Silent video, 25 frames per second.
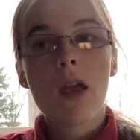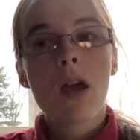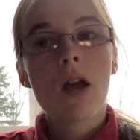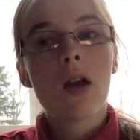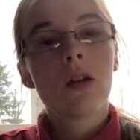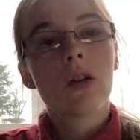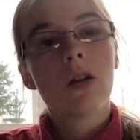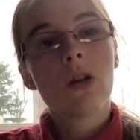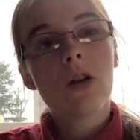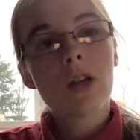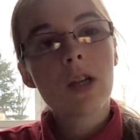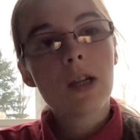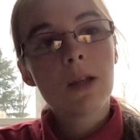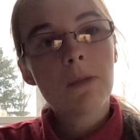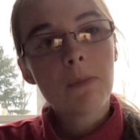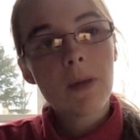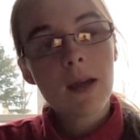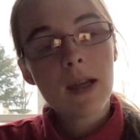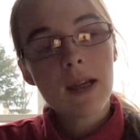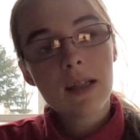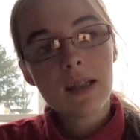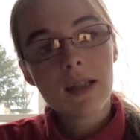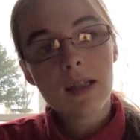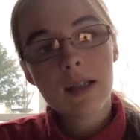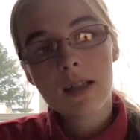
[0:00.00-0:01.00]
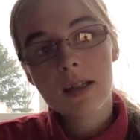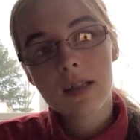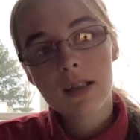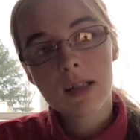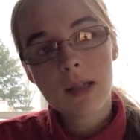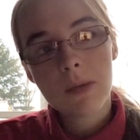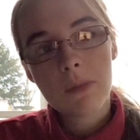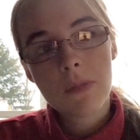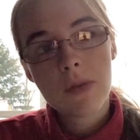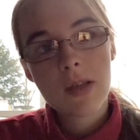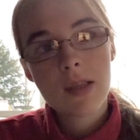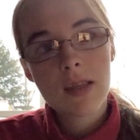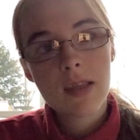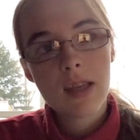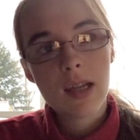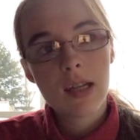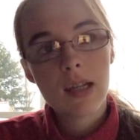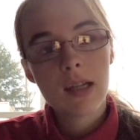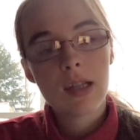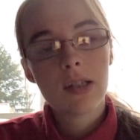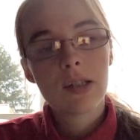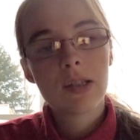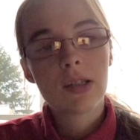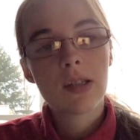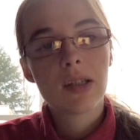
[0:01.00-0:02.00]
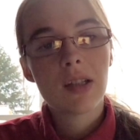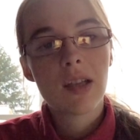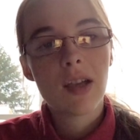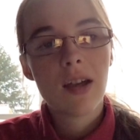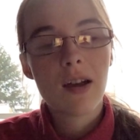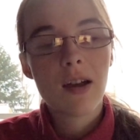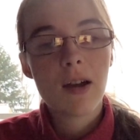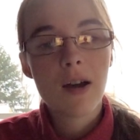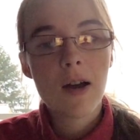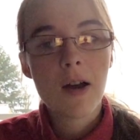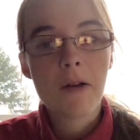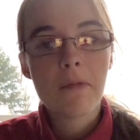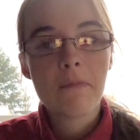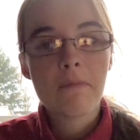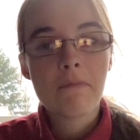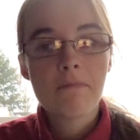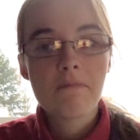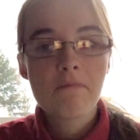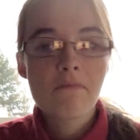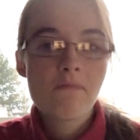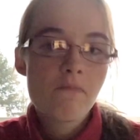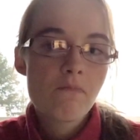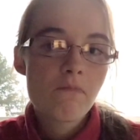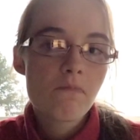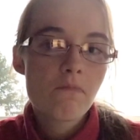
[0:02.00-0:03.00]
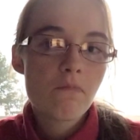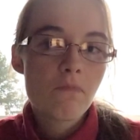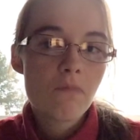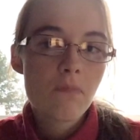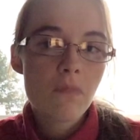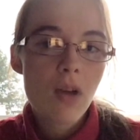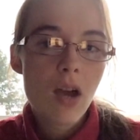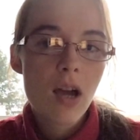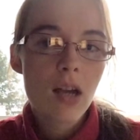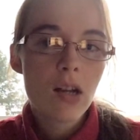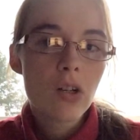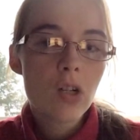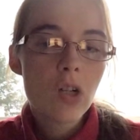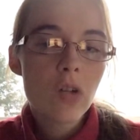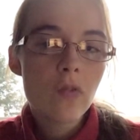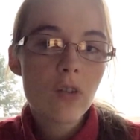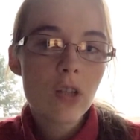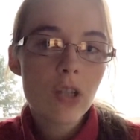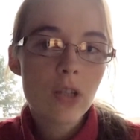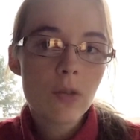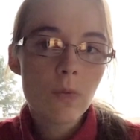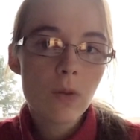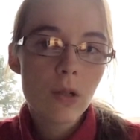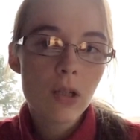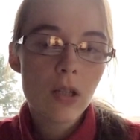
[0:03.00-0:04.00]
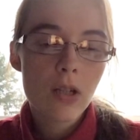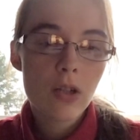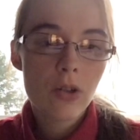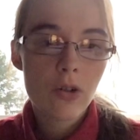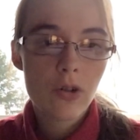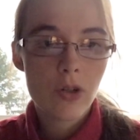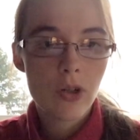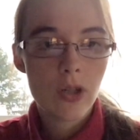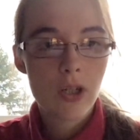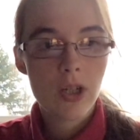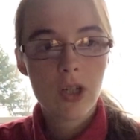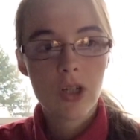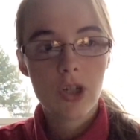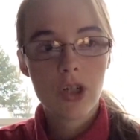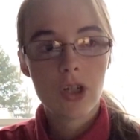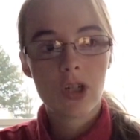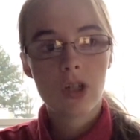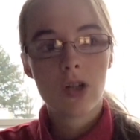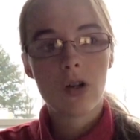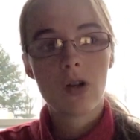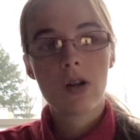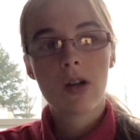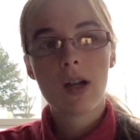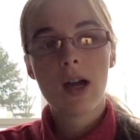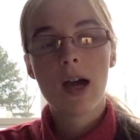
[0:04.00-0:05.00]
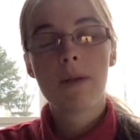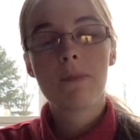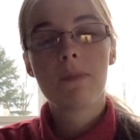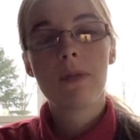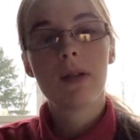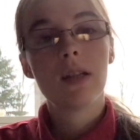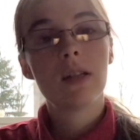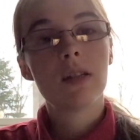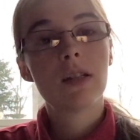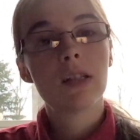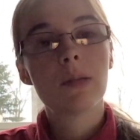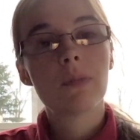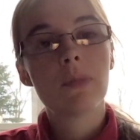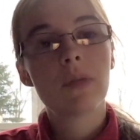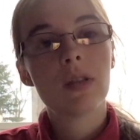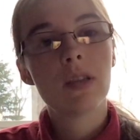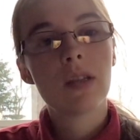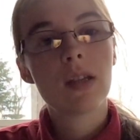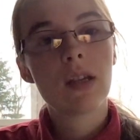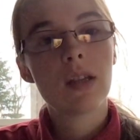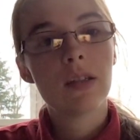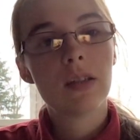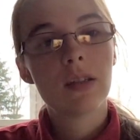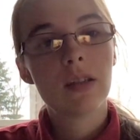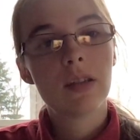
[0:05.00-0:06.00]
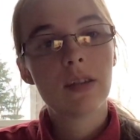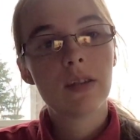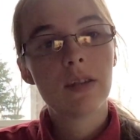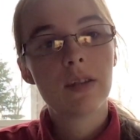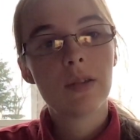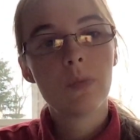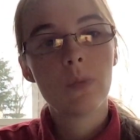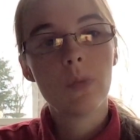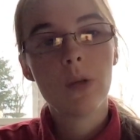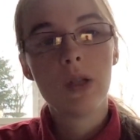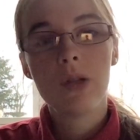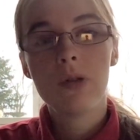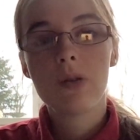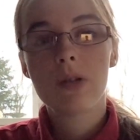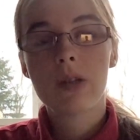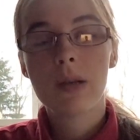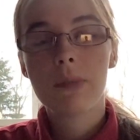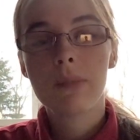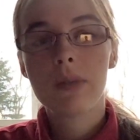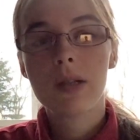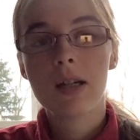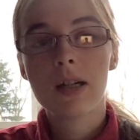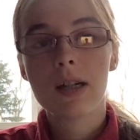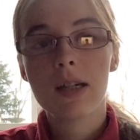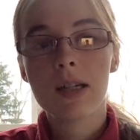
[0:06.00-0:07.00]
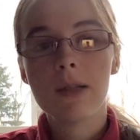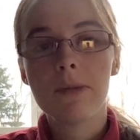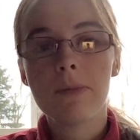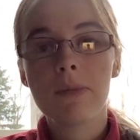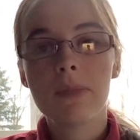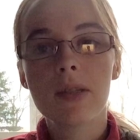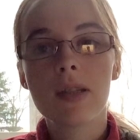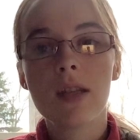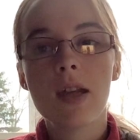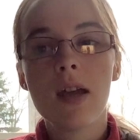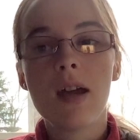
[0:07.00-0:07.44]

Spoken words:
cookie baking is something that is I don't know if it's really a tradition or not, but it's something that we do sometimes.